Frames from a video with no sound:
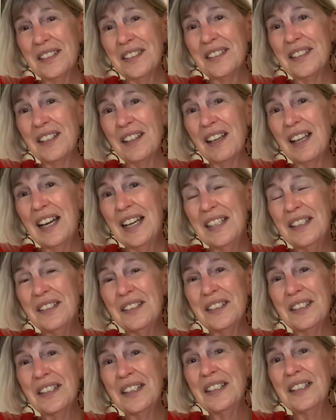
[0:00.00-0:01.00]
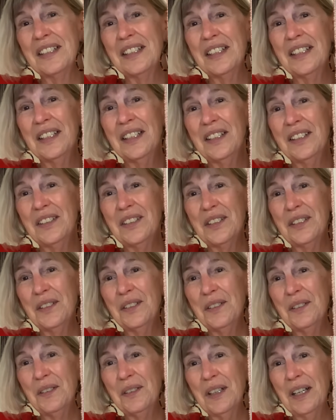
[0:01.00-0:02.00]
delight
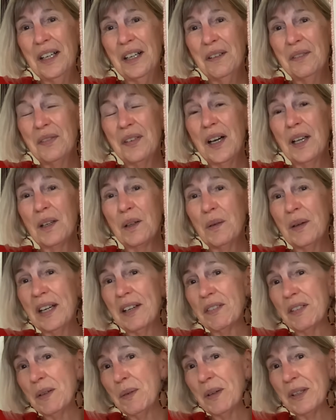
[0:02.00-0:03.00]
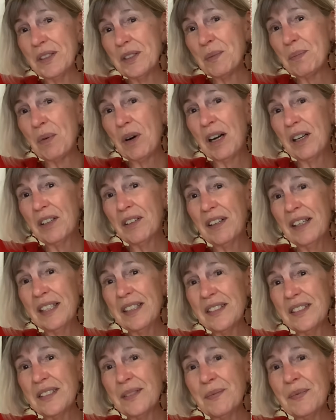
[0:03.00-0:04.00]
to follow everyone's
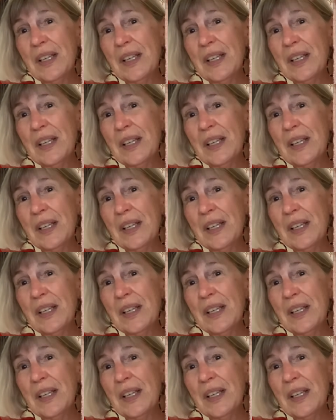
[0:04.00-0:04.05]
progress.